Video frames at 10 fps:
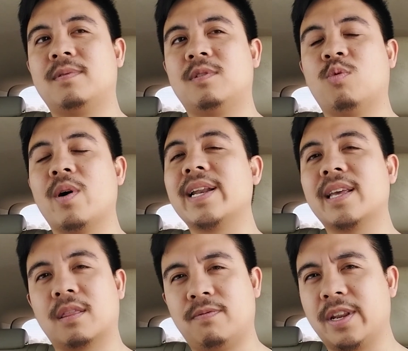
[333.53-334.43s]

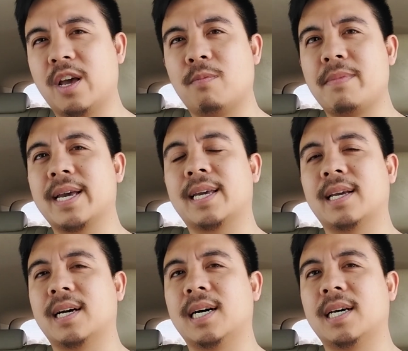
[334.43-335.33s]
20th video
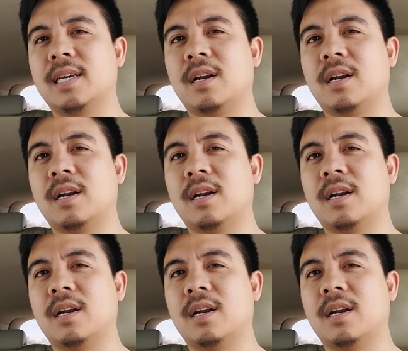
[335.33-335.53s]
making a,